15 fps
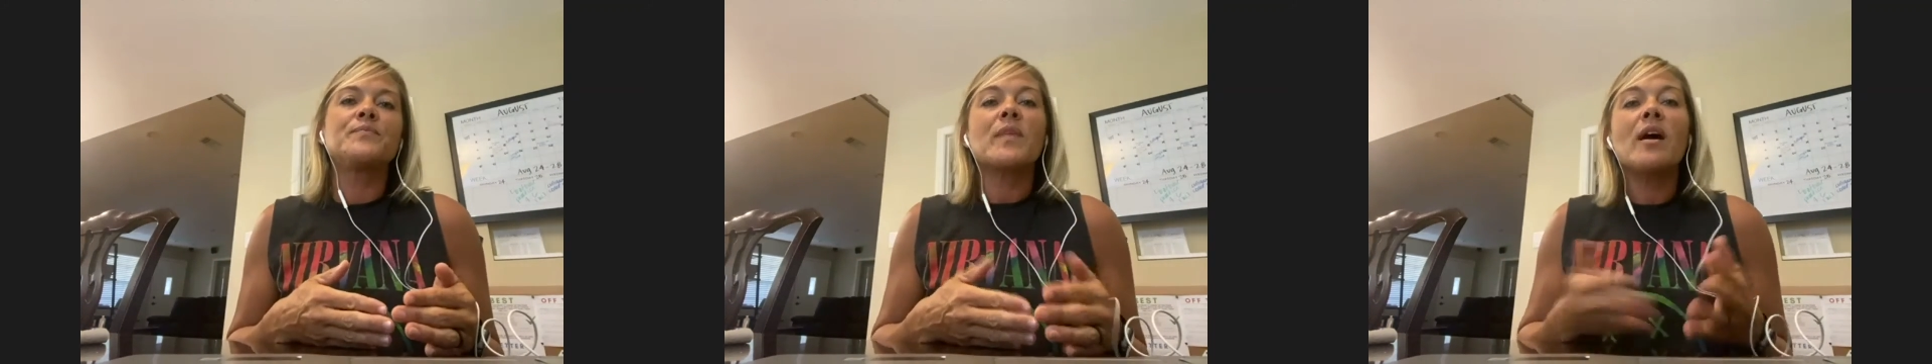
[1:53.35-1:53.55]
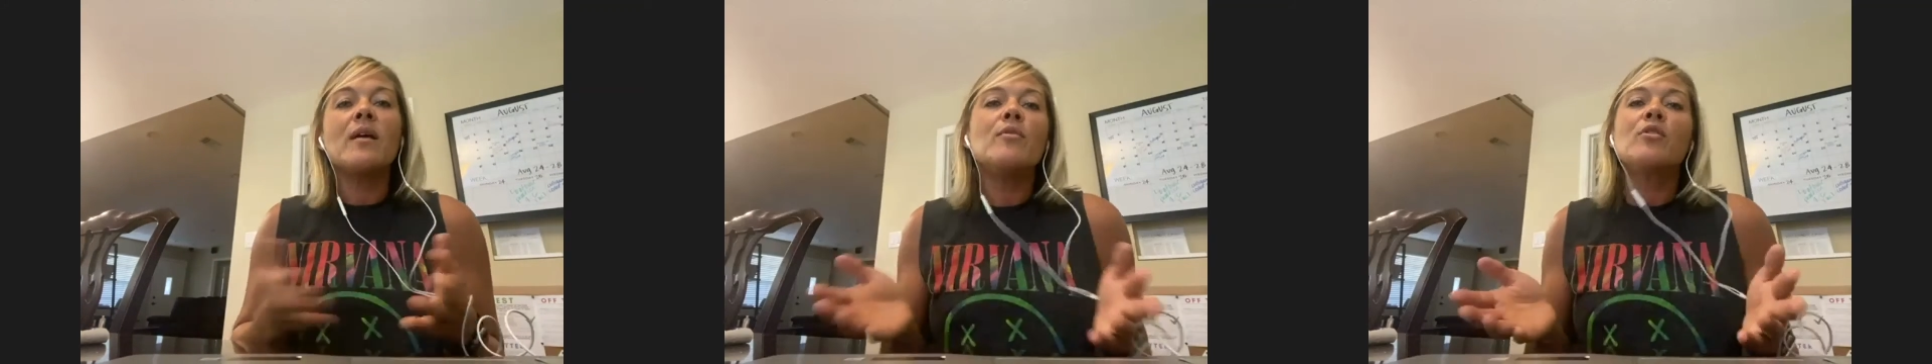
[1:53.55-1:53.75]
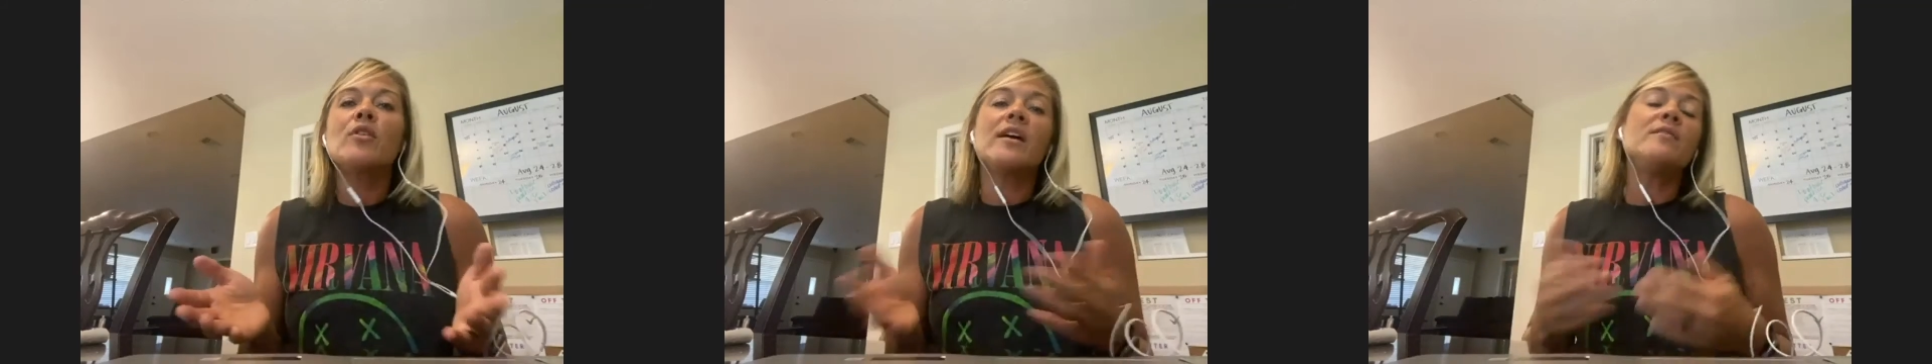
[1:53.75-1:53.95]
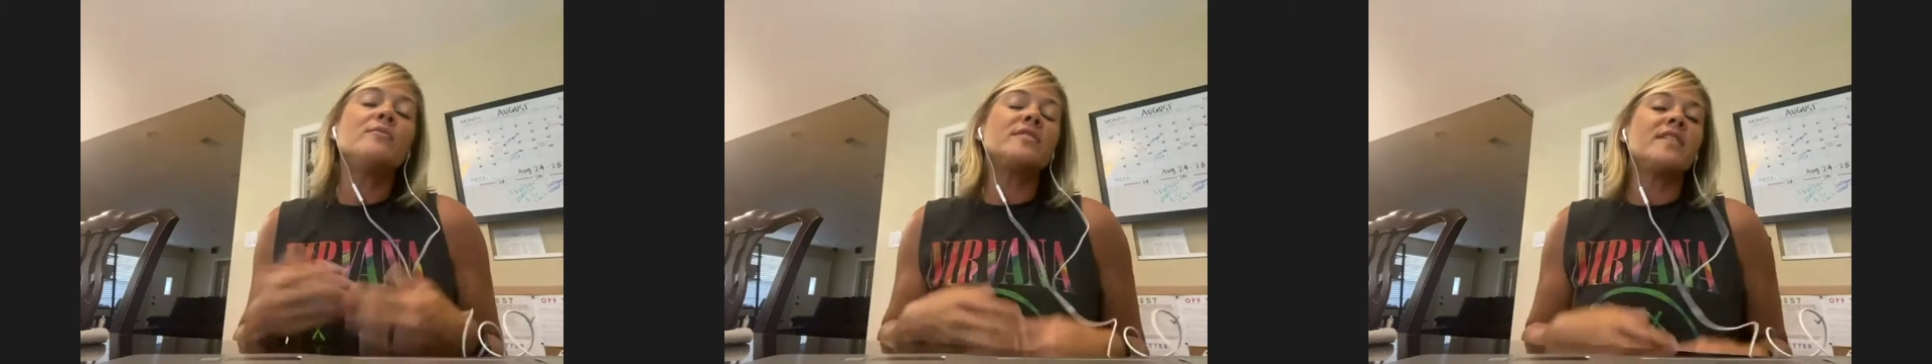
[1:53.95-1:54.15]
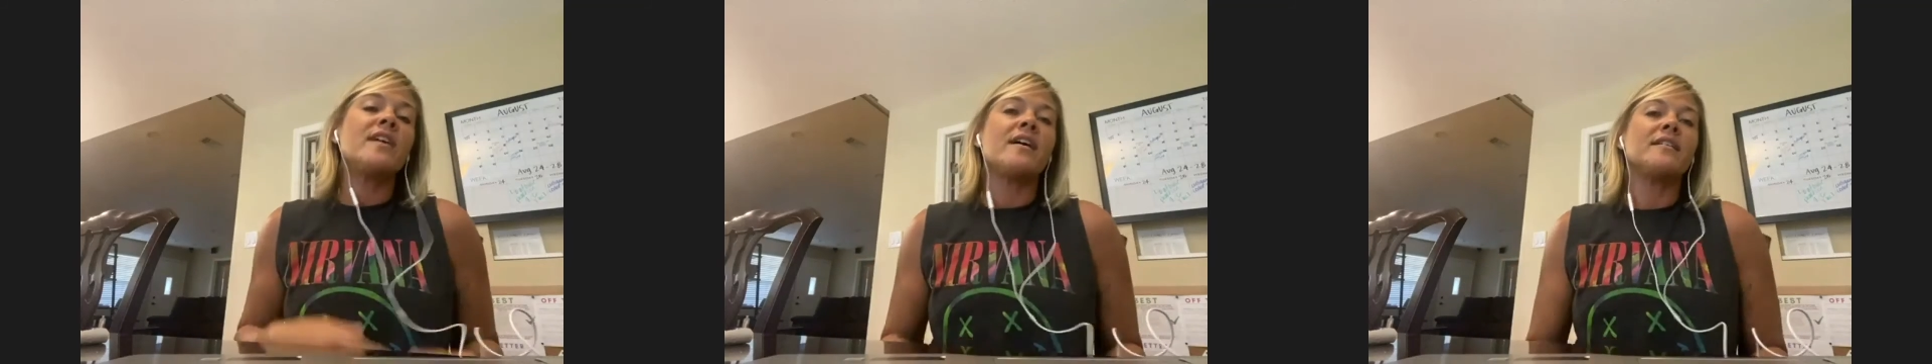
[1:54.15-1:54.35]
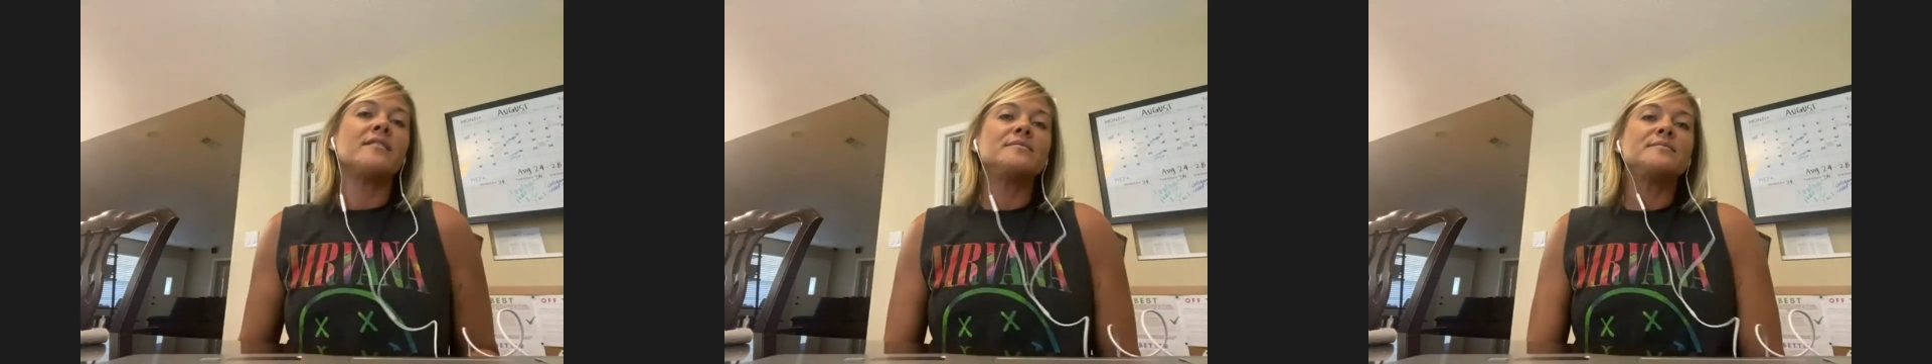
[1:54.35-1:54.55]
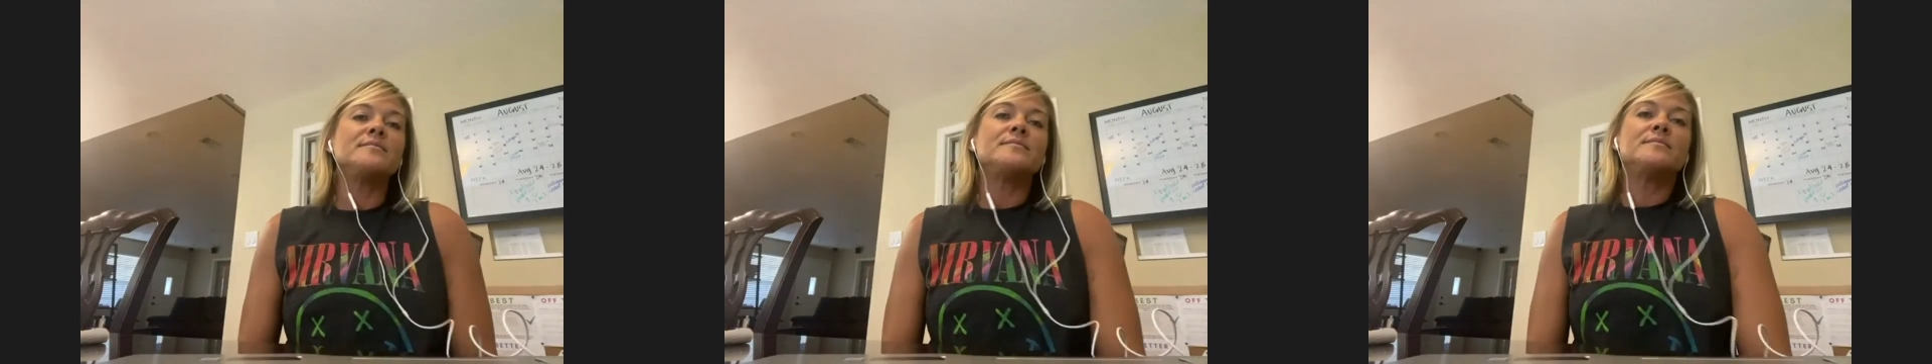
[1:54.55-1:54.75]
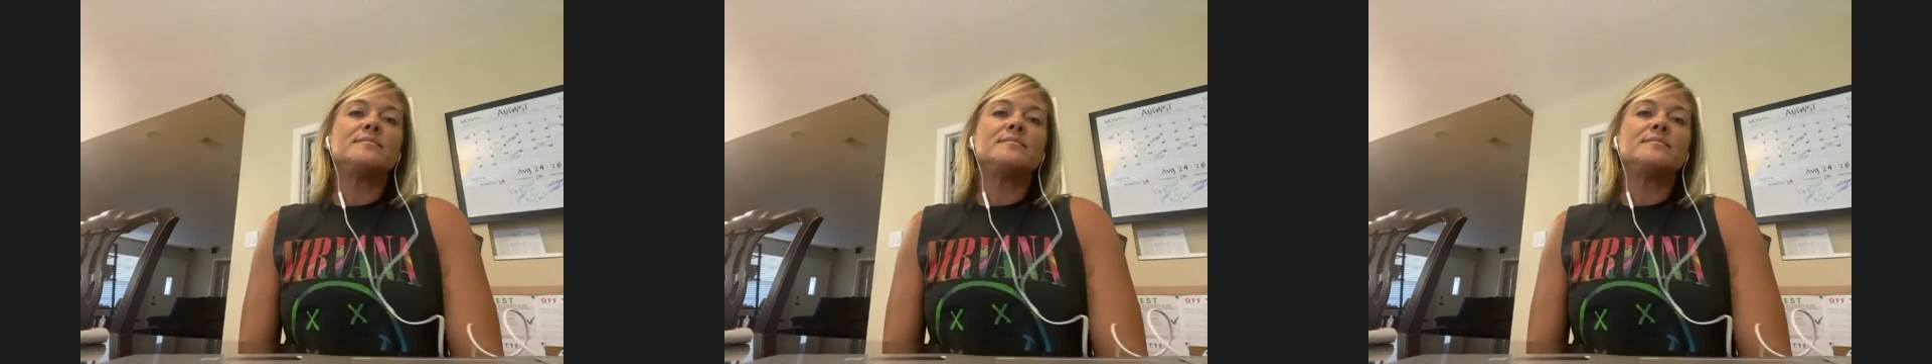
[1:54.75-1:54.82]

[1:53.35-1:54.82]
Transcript: I'm okay with that. Mm-hmm.